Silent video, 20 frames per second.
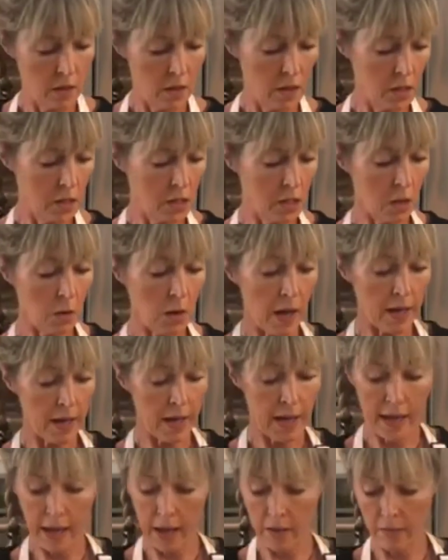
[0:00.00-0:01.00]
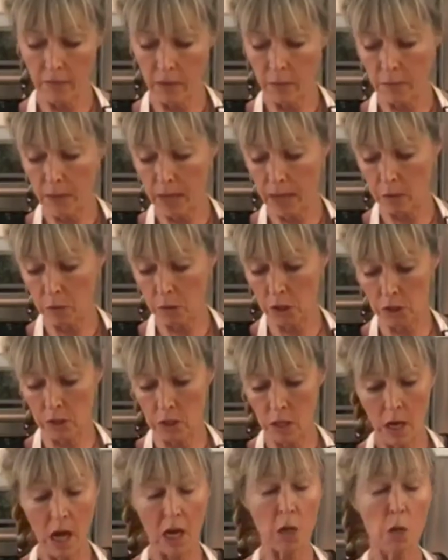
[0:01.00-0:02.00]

So I have about a